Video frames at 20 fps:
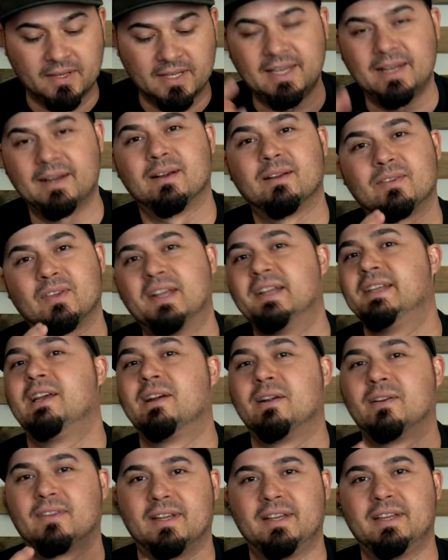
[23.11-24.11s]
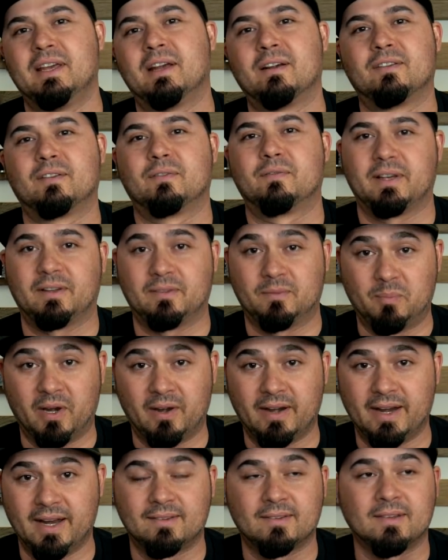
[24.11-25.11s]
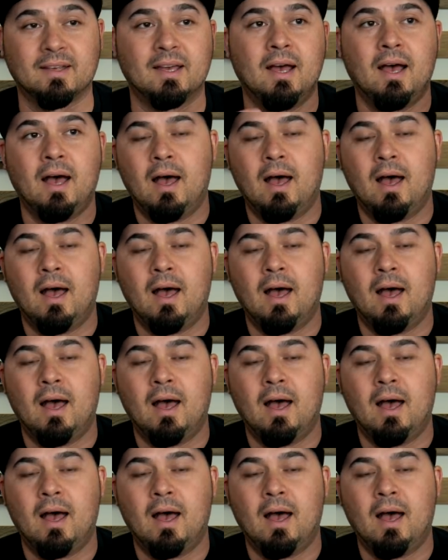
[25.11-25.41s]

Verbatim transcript: years and years and years of experience